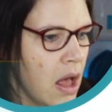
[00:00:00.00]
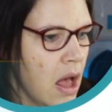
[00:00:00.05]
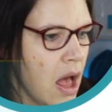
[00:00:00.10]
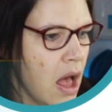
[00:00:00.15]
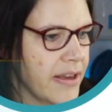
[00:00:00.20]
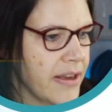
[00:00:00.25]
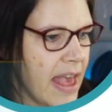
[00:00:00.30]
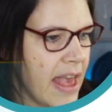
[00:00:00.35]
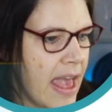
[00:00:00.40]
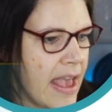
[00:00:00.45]

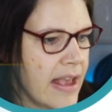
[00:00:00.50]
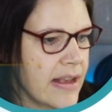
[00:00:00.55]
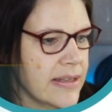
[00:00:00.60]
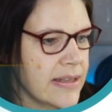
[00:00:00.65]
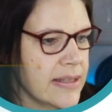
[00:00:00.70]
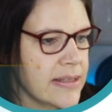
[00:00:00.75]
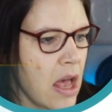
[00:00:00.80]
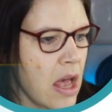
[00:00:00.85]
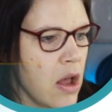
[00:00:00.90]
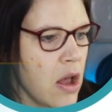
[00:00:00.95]
Okay,
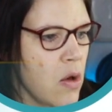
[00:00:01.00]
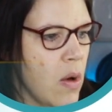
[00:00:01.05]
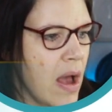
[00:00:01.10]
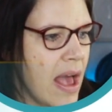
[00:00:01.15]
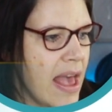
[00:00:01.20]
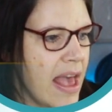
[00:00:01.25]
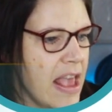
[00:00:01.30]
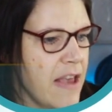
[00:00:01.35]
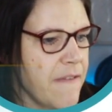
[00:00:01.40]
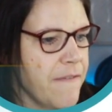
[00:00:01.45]
so
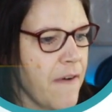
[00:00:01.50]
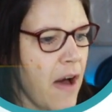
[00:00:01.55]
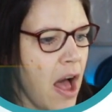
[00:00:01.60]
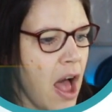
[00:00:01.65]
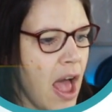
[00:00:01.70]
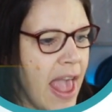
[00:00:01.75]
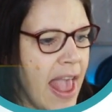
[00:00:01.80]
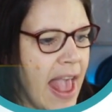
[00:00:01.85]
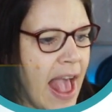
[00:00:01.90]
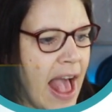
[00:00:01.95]
if
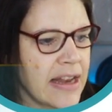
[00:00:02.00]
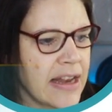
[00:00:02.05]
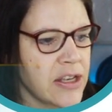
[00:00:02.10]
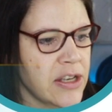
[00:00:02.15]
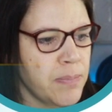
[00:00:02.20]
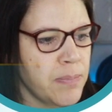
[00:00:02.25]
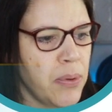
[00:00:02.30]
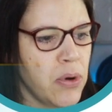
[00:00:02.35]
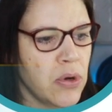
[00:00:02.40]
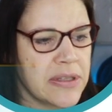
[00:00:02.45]
I
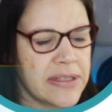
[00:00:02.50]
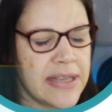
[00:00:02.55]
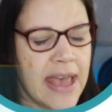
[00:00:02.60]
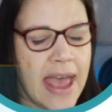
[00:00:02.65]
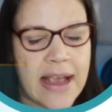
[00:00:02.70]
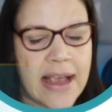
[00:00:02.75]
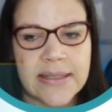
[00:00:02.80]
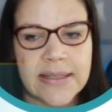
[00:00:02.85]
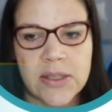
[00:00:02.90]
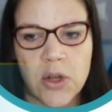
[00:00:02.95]
hadn't put
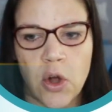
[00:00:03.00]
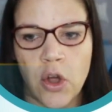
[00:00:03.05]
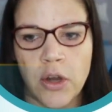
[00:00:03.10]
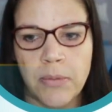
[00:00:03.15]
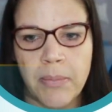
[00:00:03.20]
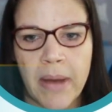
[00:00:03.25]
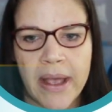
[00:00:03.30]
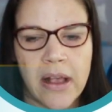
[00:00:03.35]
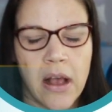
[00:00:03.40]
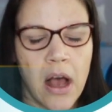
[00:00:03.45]
text
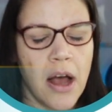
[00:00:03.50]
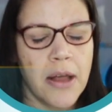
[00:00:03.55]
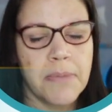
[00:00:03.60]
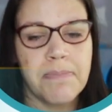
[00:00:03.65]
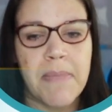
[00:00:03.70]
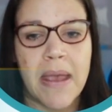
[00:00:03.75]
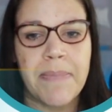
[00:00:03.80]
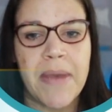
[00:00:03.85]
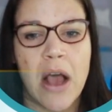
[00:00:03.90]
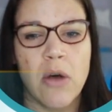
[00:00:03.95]
on my
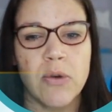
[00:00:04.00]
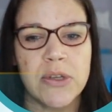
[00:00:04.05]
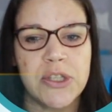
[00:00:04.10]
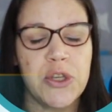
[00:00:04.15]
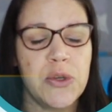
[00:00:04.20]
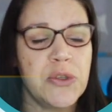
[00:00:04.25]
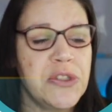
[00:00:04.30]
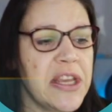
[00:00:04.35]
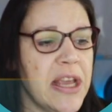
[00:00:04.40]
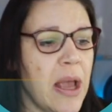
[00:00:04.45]
card, maybe I was
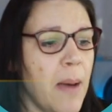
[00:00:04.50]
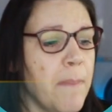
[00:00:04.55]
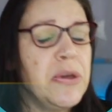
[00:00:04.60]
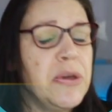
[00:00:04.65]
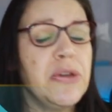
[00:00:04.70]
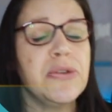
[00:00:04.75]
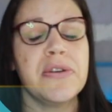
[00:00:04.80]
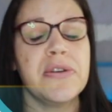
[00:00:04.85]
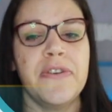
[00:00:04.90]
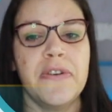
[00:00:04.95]
using a
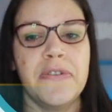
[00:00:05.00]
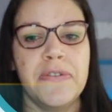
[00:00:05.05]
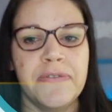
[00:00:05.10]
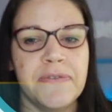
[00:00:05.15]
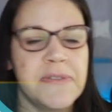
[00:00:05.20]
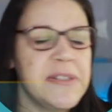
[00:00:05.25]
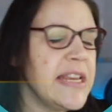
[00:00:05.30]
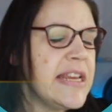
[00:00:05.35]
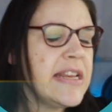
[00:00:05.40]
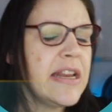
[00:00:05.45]
beautiful
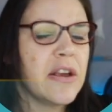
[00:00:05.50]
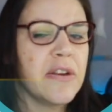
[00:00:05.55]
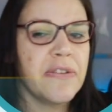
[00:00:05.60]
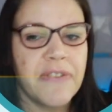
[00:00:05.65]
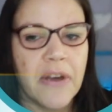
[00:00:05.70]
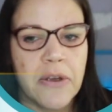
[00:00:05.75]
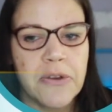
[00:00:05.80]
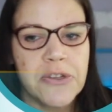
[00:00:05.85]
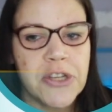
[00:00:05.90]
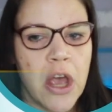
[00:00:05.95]
scenic
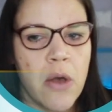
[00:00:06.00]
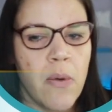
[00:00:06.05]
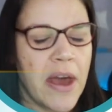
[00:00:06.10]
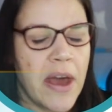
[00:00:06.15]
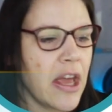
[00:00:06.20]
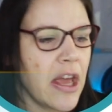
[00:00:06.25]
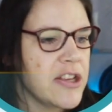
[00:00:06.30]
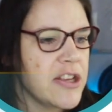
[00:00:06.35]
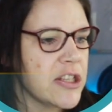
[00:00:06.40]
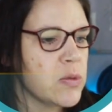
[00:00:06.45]
photo
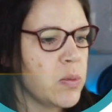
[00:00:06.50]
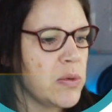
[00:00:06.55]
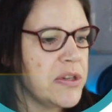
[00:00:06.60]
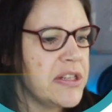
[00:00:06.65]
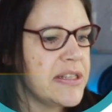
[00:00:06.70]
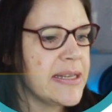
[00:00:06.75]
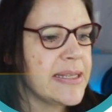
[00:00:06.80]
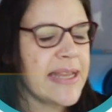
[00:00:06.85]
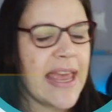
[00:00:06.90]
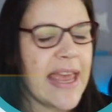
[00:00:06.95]
and I just
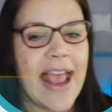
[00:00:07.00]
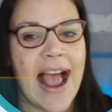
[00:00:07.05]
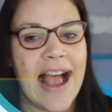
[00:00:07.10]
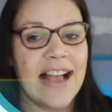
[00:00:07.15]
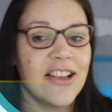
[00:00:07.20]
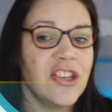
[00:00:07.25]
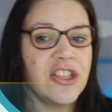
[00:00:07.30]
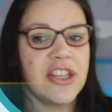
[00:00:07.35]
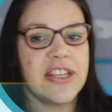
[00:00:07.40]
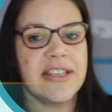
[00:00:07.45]
wanted to say
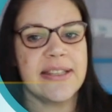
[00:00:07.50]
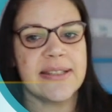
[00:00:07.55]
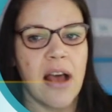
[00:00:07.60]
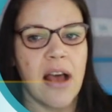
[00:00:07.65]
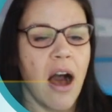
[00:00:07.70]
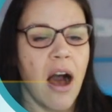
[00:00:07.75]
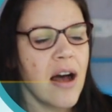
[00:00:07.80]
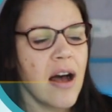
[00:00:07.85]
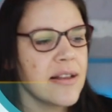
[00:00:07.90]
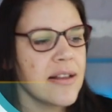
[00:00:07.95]
Angie's
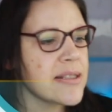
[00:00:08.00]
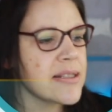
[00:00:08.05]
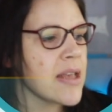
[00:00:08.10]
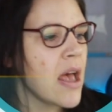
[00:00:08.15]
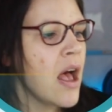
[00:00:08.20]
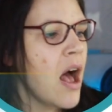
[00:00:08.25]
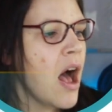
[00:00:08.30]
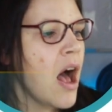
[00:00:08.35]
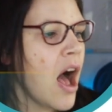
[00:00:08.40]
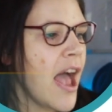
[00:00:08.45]
Cards,
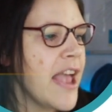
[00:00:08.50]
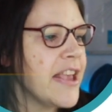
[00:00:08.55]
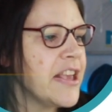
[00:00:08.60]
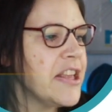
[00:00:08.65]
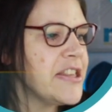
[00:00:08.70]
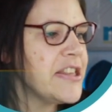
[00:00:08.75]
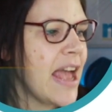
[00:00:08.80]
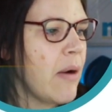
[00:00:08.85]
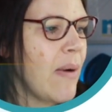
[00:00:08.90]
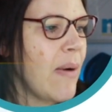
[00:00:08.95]
I
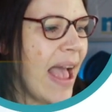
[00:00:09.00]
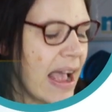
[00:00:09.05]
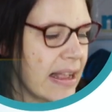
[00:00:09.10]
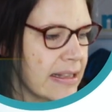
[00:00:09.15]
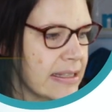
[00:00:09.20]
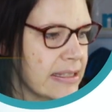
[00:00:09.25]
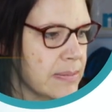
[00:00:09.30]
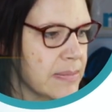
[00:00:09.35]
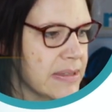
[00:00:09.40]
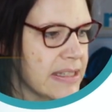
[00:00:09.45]
could now
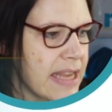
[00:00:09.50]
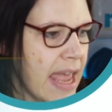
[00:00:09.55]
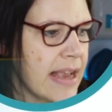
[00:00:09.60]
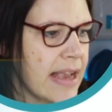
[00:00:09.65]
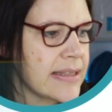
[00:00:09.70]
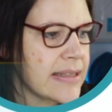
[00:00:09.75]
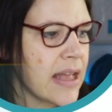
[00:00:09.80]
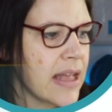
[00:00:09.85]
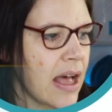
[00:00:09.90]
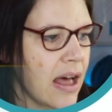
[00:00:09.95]
add some
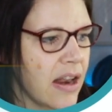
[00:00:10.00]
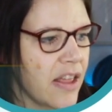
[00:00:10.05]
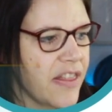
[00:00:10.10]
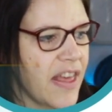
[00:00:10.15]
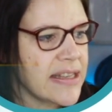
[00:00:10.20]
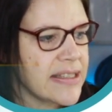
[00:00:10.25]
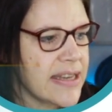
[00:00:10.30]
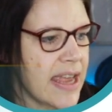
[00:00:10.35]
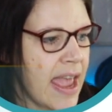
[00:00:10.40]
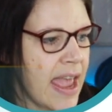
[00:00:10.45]
text, colour
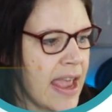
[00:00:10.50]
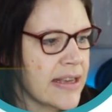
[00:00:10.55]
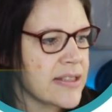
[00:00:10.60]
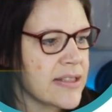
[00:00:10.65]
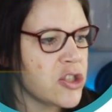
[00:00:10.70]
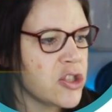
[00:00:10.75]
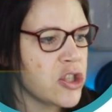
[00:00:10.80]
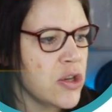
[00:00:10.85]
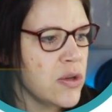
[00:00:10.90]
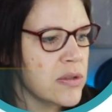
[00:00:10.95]
that
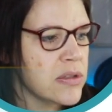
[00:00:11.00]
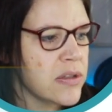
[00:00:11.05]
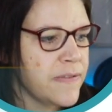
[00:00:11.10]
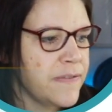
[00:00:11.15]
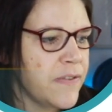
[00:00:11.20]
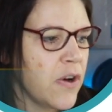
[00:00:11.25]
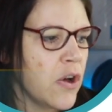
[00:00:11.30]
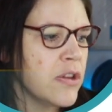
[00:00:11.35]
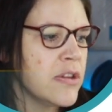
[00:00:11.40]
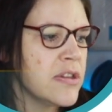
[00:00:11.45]
text, choose the
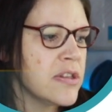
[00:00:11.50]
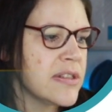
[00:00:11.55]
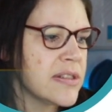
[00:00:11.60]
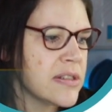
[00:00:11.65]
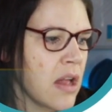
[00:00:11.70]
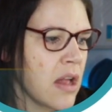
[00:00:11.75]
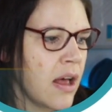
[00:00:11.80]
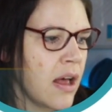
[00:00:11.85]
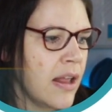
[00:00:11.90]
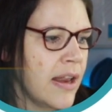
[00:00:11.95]
font,
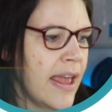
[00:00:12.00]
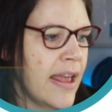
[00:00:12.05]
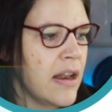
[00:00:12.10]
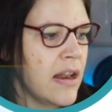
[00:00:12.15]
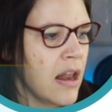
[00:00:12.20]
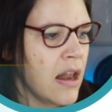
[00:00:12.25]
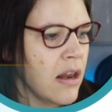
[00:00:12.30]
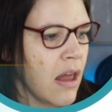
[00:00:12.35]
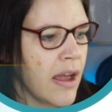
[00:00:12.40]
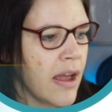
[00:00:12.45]
style
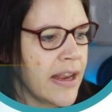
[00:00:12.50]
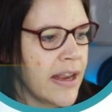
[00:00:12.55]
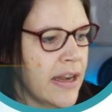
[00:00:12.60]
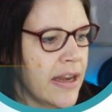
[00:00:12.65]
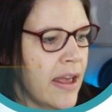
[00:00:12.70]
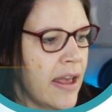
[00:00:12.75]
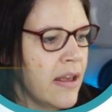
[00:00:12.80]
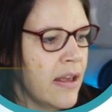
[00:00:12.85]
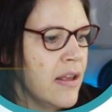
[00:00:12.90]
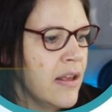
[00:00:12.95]
it, align
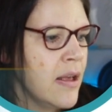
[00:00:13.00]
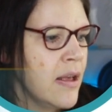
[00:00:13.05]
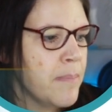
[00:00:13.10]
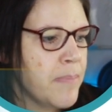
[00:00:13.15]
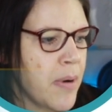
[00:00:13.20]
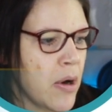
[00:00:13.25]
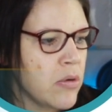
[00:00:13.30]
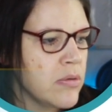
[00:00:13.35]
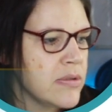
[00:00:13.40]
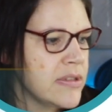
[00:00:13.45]
it,
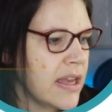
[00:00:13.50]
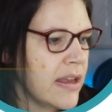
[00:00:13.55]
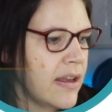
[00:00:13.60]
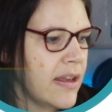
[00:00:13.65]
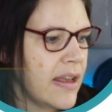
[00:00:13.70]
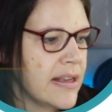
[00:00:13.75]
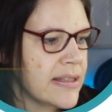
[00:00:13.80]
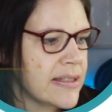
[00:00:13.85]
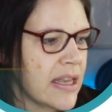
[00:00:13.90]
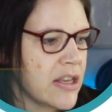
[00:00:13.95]
bold
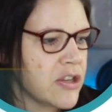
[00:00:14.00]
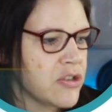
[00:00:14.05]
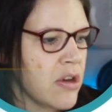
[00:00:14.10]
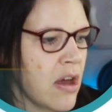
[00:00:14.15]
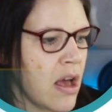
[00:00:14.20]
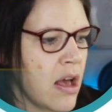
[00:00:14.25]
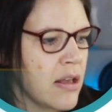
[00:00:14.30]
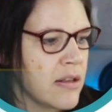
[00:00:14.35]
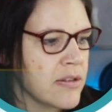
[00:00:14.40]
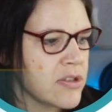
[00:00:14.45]
it,
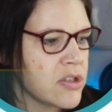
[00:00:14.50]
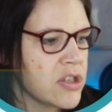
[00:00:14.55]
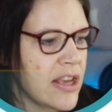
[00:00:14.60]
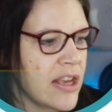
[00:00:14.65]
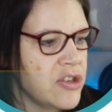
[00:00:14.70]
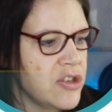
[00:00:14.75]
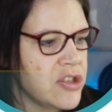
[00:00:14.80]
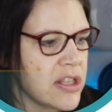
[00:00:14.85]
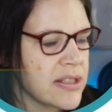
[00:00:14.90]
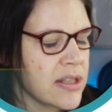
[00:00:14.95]
etc.,
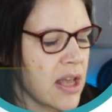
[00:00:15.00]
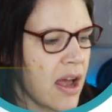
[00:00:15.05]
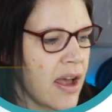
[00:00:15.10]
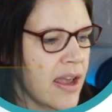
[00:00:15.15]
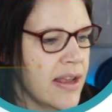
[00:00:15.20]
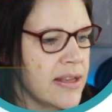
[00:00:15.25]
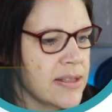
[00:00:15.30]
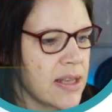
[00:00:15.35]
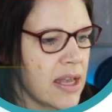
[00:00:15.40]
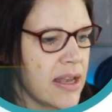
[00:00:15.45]
change the
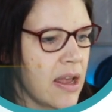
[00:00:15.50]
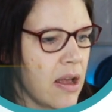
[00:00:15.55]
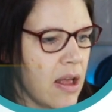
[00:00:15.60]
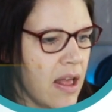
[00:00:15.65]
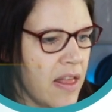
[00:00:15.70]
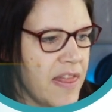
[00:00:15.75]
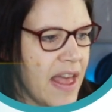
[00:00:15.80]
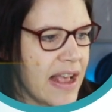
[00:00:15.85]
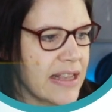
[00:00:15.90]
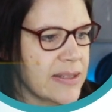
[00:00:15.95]
size,
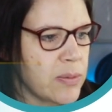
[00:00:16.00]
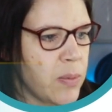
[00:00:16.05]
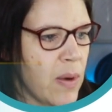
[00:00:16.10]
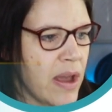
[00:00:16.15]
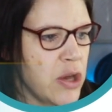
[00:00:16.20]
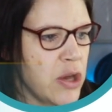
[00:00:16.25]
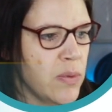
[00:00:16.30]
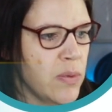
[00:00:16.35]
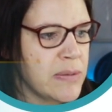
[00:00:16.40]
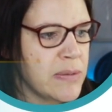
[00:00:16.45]
and that's where
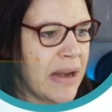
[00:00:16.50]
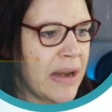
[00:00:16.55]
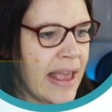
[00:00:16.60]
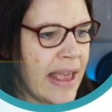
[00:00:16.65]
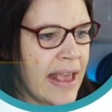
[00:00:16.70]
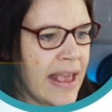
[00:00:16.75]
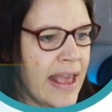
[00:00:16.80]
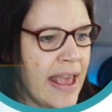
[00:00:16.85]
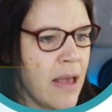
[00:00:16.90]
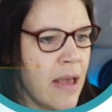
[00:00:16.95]
you would
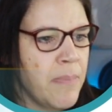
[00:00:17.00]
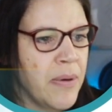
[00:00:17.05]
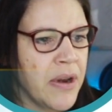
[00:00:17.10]
play here.